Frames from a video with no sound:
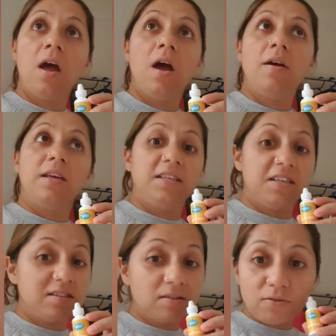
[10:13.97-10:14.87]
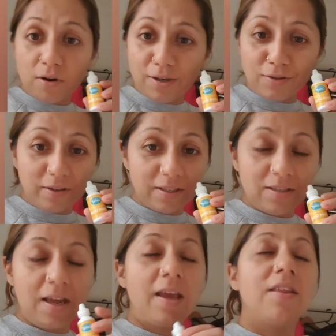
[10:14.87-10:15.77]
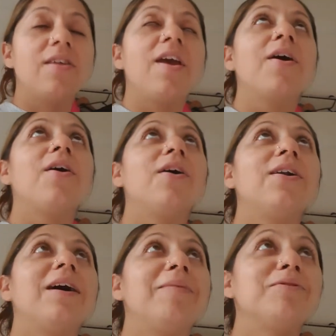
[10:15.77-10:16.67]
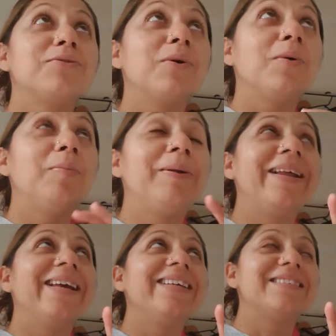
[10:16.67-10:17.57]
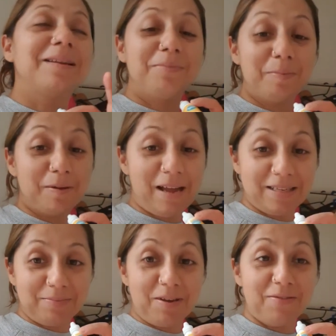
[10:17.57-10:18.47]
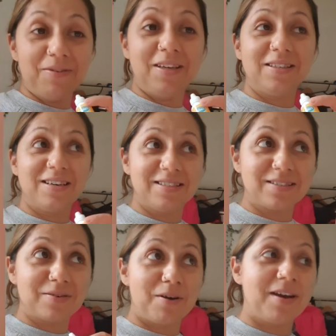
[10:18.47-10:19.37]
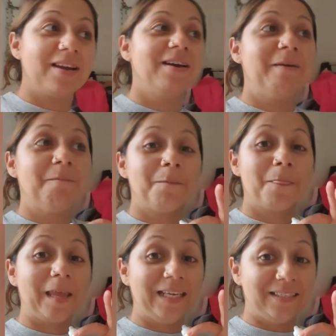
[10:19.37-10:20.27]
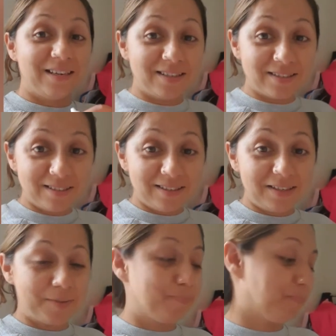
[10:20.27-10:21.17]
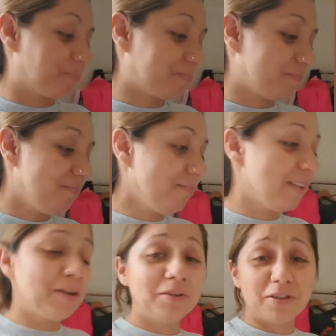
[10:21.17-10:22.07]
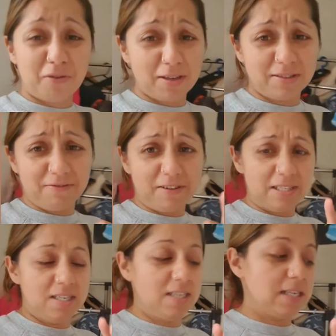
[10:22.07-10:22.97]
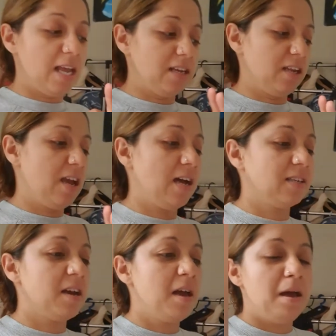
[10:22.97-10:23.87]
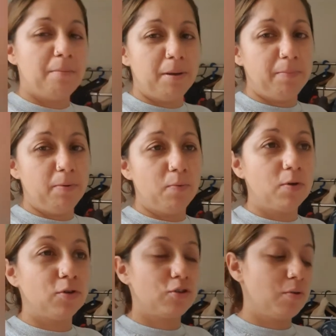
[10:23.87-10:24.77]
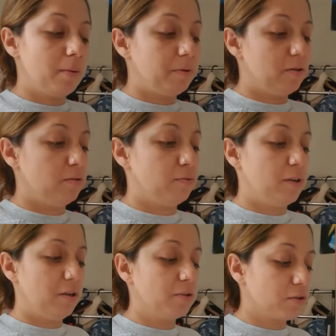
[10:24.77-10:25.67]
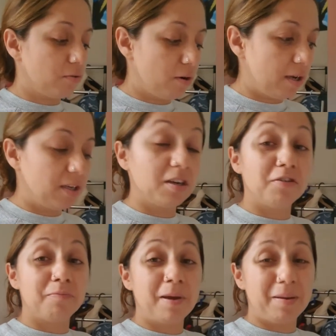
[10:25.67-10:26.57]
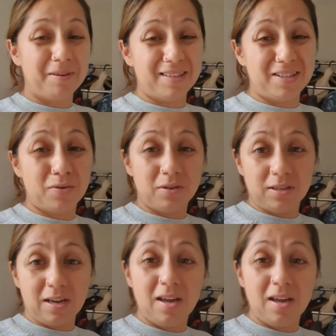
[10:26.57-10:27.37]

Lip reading: he doesn't cry during the day, thank God. I'm so pleased. And people ask me if he does cry. He doesn't. He only cries of fussiness, and he had maybe 1 or 2 episodes where he was crying of pain because he couldn't